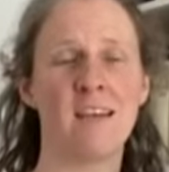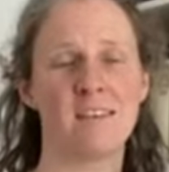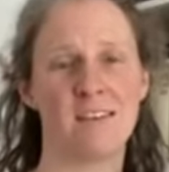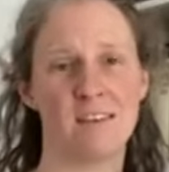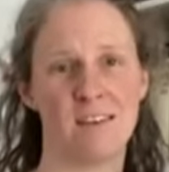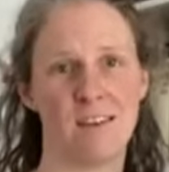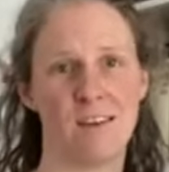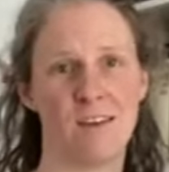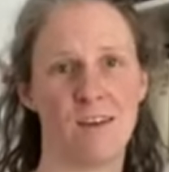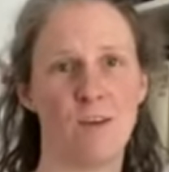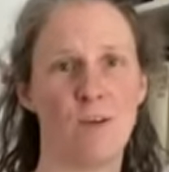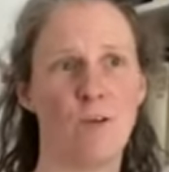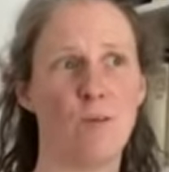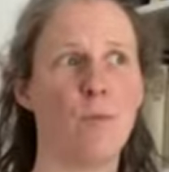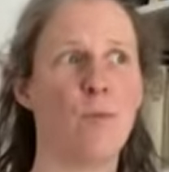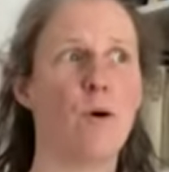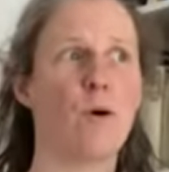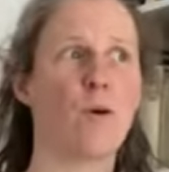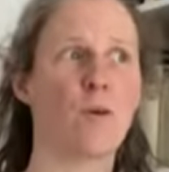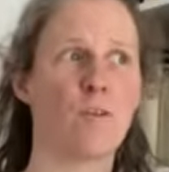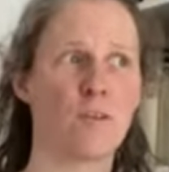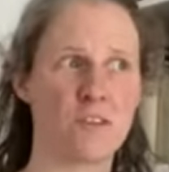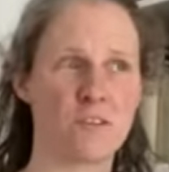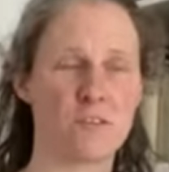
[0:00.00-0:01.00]
Sydenham,
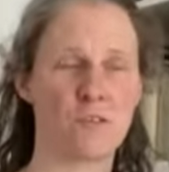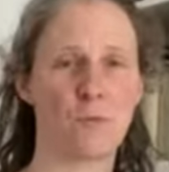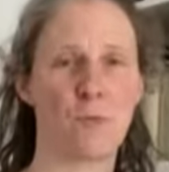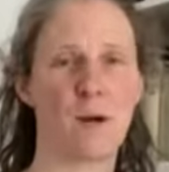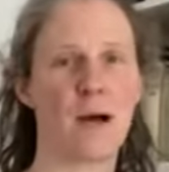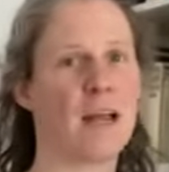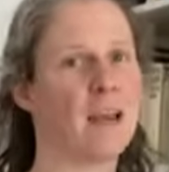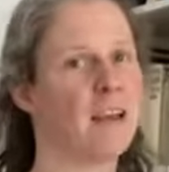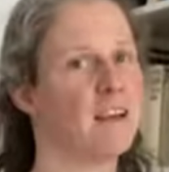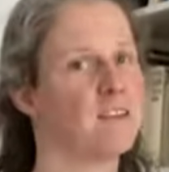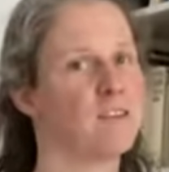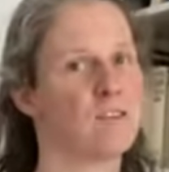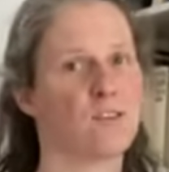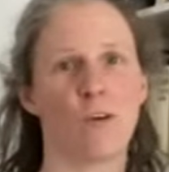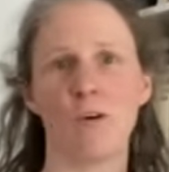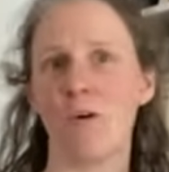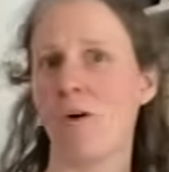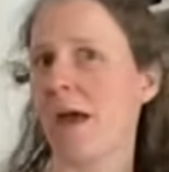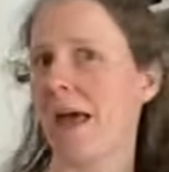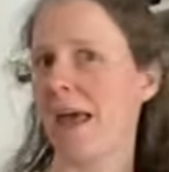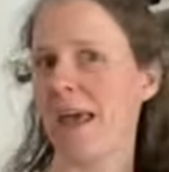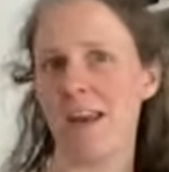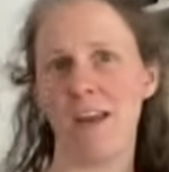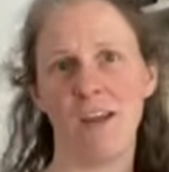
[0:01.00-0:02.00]
Crystal Palace,
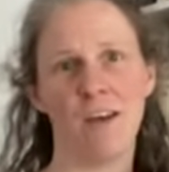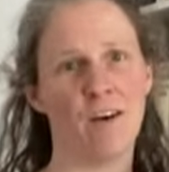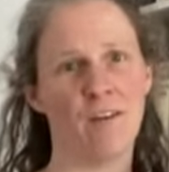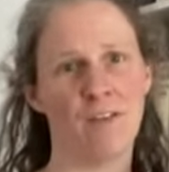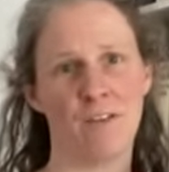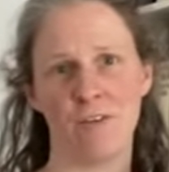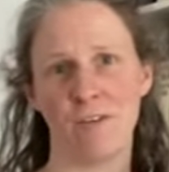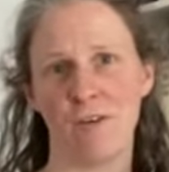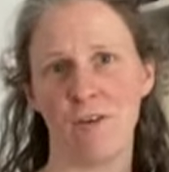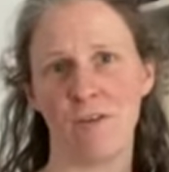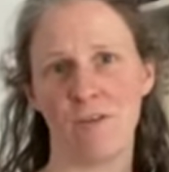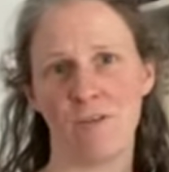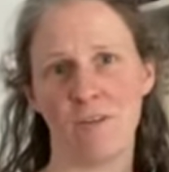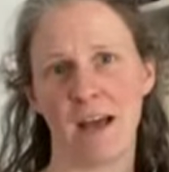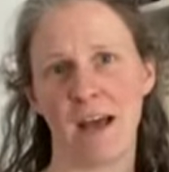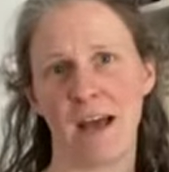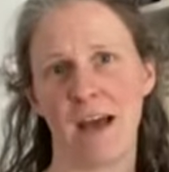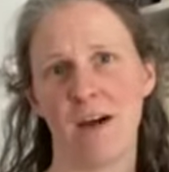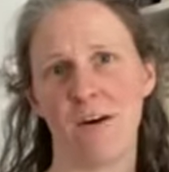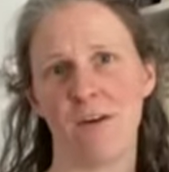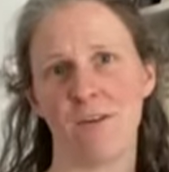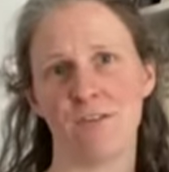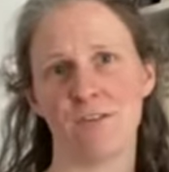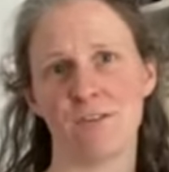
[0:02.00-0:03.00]
or any other of
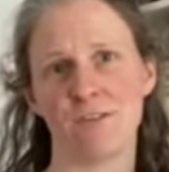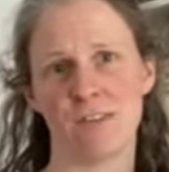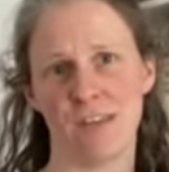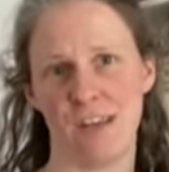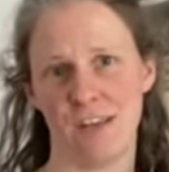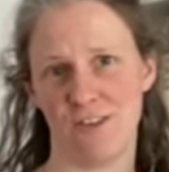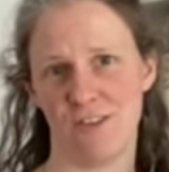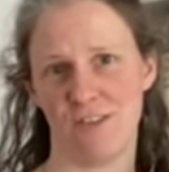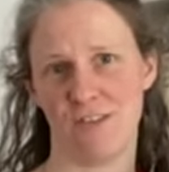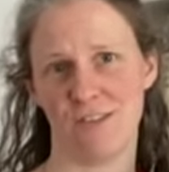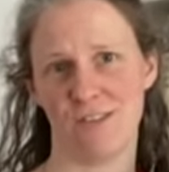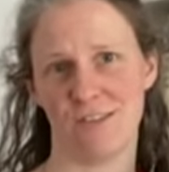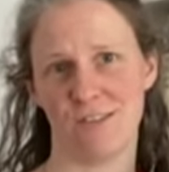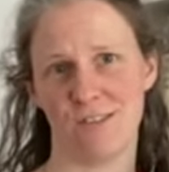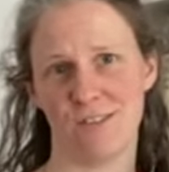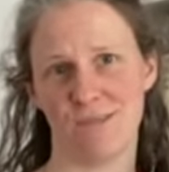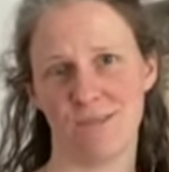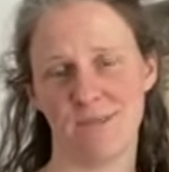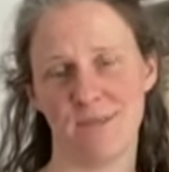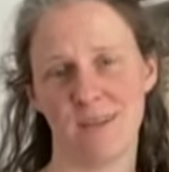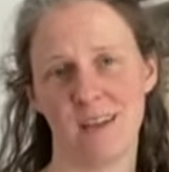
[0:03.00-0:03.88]
our sessions.